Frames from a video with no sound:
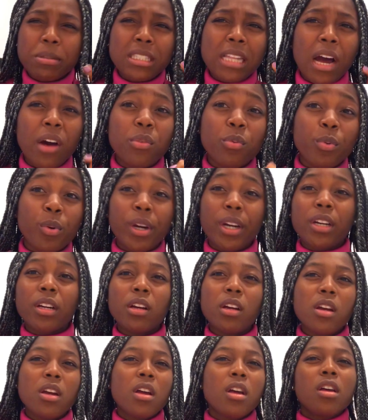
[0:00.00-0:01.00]
that works,
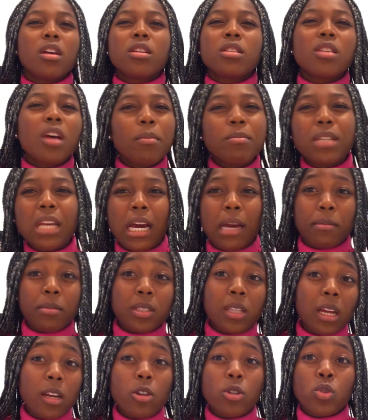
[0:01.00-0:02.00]
sometimes
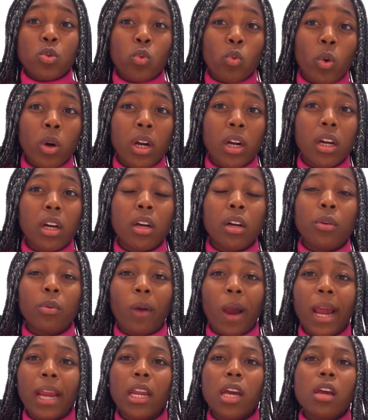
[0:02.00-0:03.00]
that doesn't work,
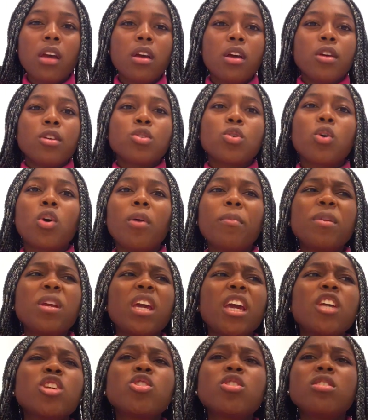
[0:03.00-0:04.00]
right? So
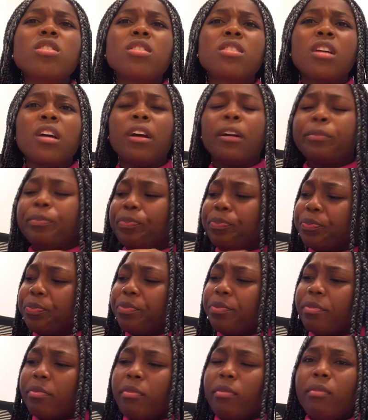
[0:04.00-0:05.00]
communication is a
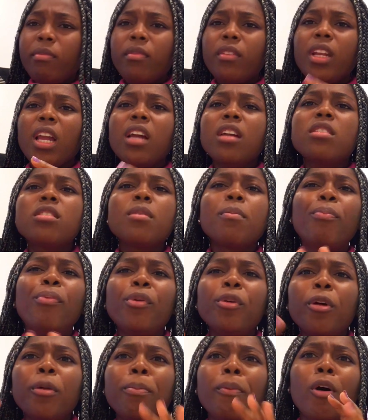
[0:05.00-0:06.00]

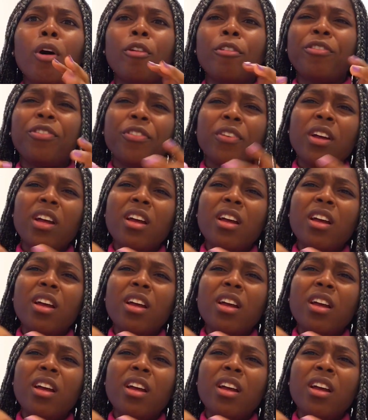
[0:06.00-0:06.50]
build-up of